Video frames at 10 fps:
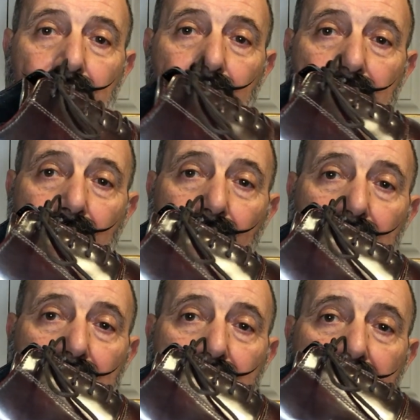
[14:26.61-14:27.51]
It's called
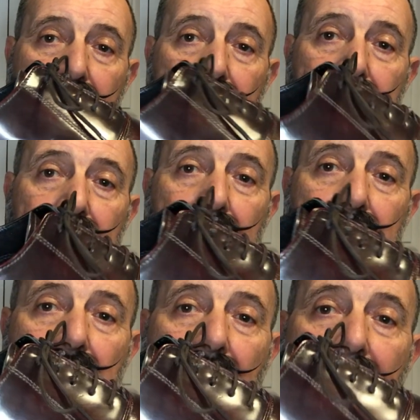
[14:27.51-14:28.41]
a Chichester because
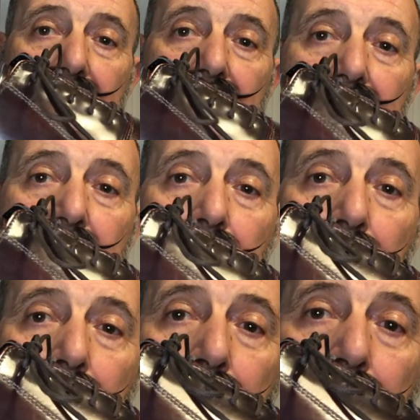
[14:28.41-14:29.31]
it has this
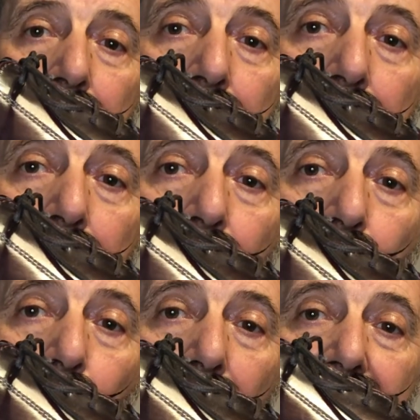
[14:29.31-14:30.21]

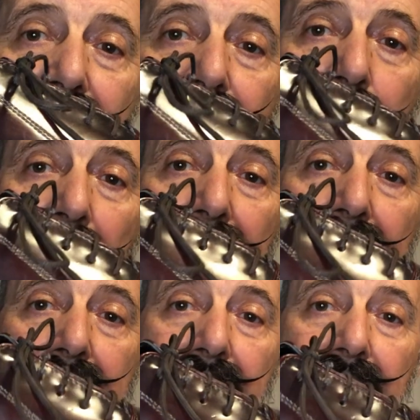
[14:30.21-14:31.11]
weave
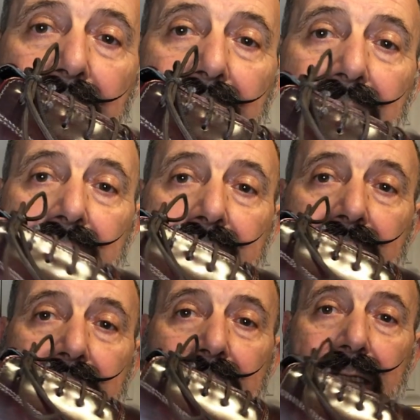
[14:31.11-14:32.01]
pattern here
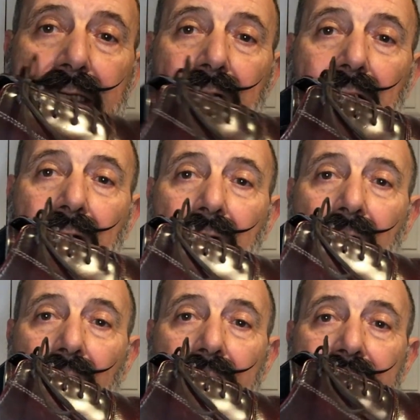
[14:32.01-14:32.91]

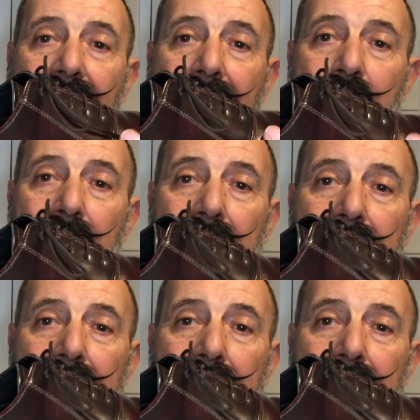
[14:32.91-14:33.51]
on the vamp.